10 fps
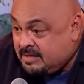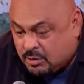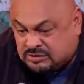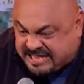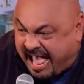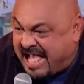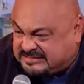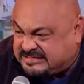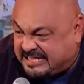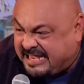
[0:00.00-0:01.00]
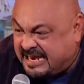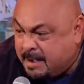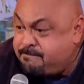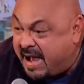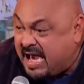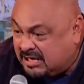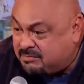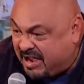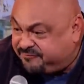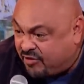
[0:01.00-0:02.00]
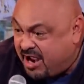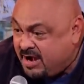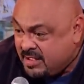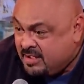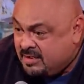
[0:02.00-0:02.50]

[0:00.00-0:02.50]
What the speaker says: It was acid in a bottle, my friend.